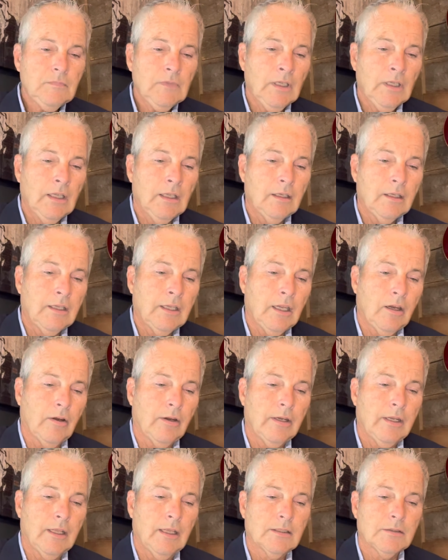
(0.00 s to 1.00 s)
And
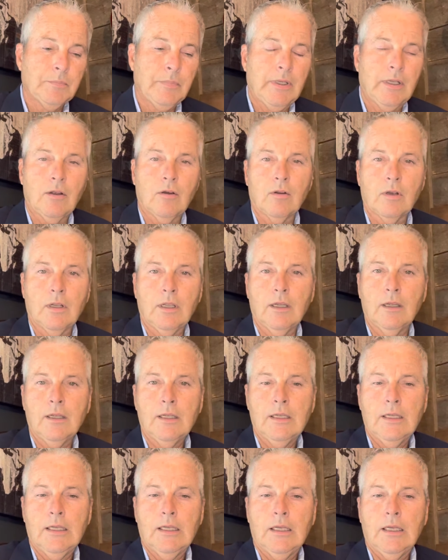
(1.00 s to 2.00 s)
Karen has been on a,
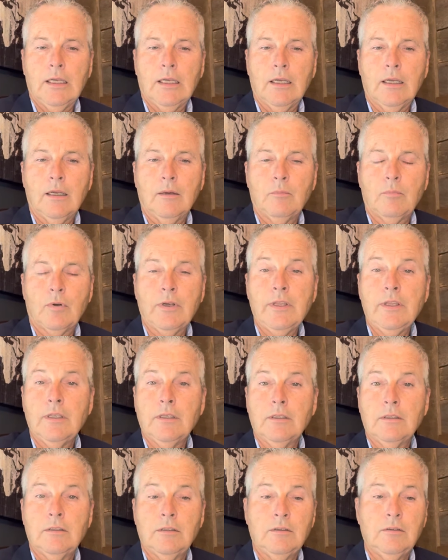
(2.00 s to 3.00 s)
a
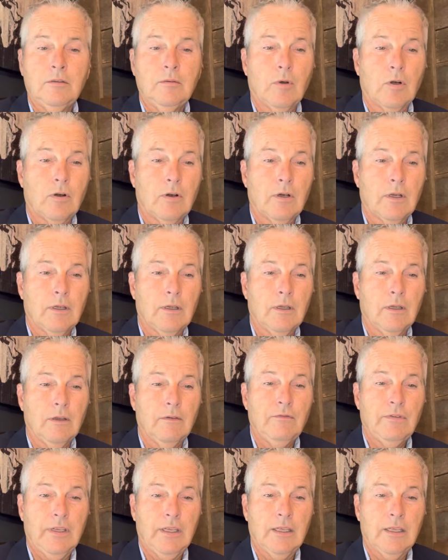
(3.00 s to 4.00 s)
breathing tube or a, a
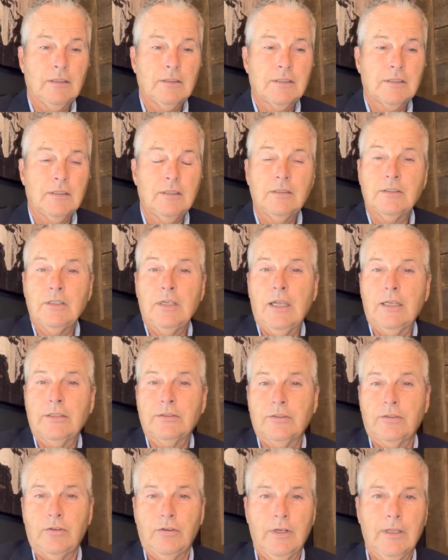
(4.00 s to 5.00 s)
vent since
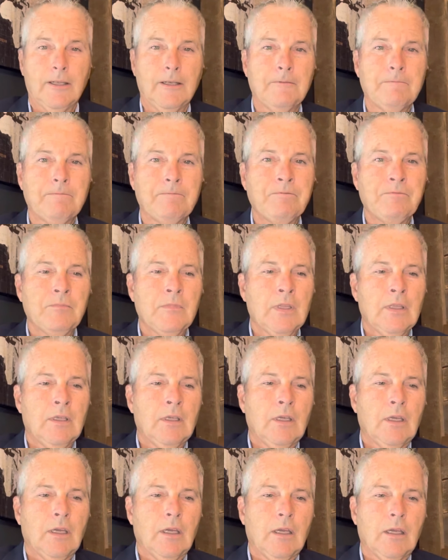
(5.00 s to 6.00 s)
yesterday.
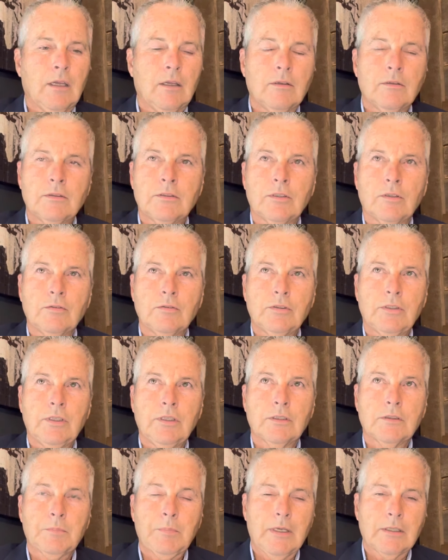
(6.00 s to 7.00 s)
Uh, so she
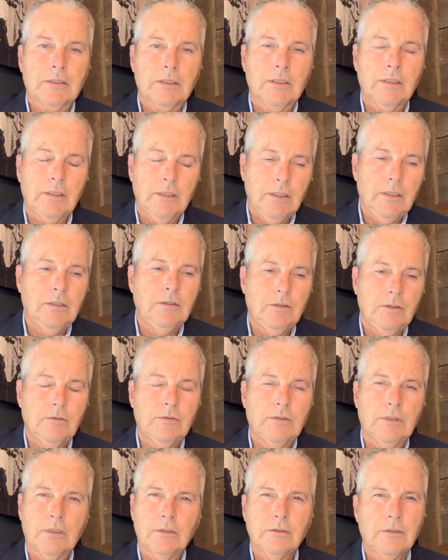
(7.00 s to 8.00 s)
especially needs you
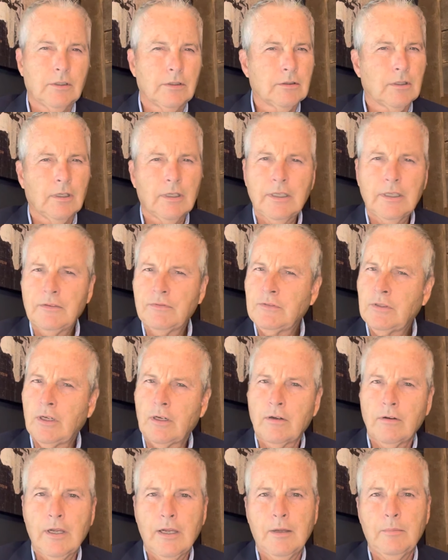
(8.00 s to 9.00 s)
to just lift
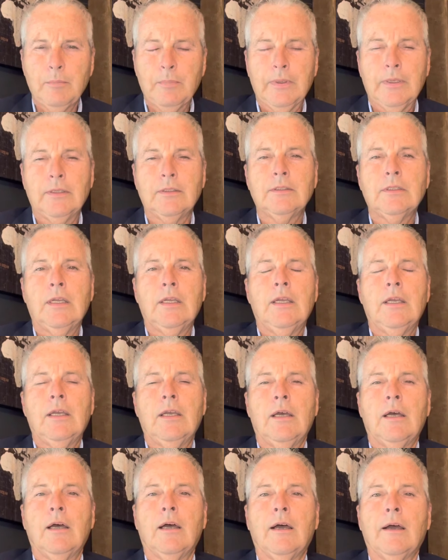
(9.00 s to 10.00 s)
her up and
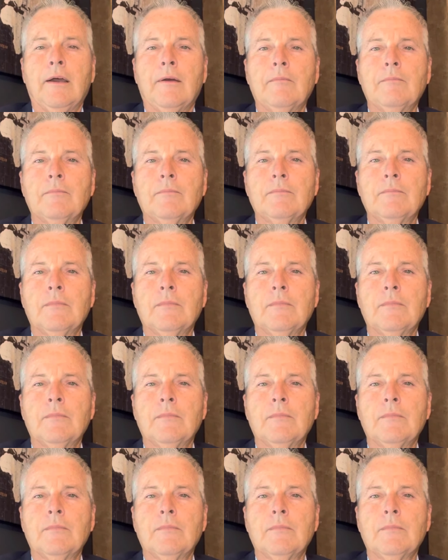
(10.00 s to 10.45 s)
um,